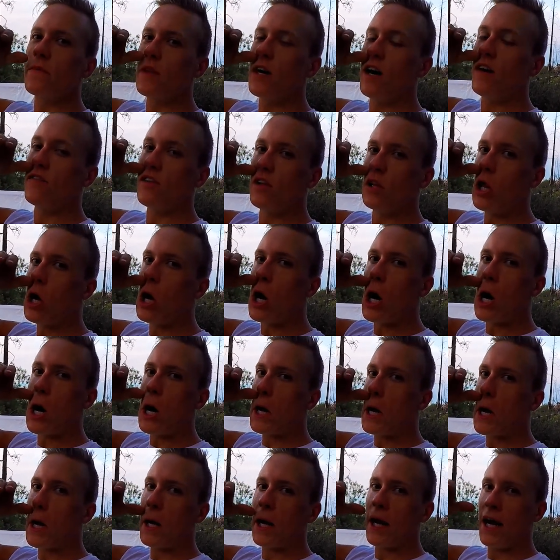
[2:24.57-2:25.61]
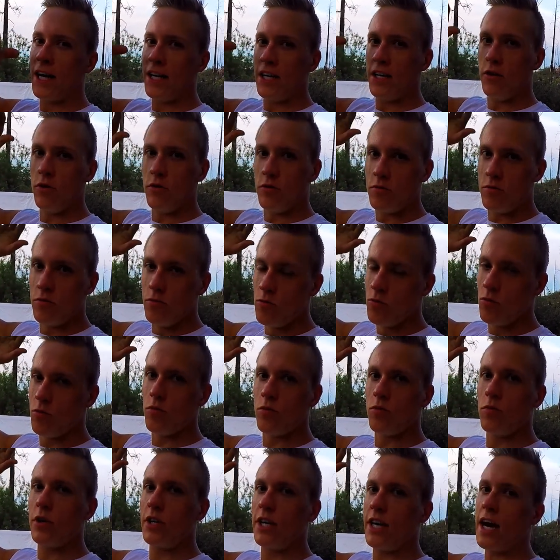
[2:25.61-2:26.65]
of the log and you
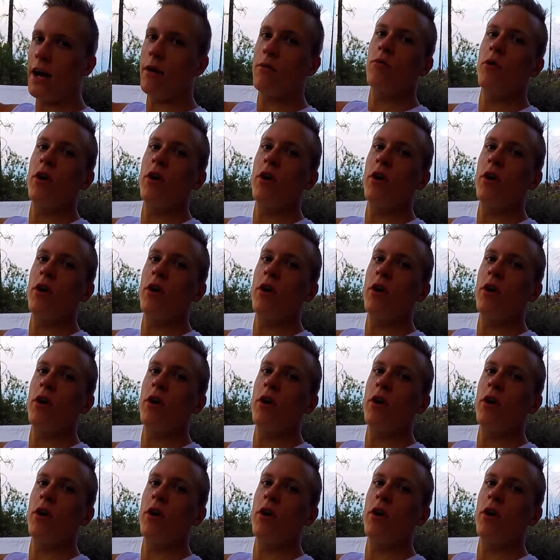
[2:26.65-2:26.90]
get